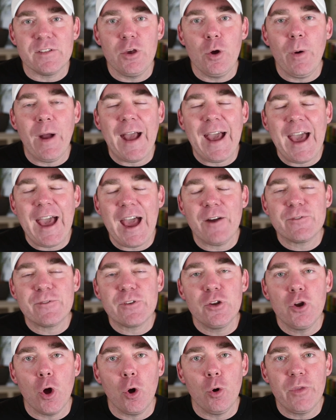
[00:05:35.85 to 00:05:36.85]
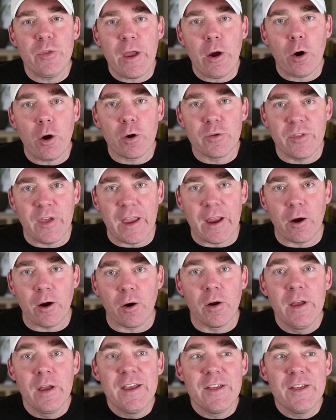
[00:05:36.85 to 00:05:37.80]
You have to know they are there.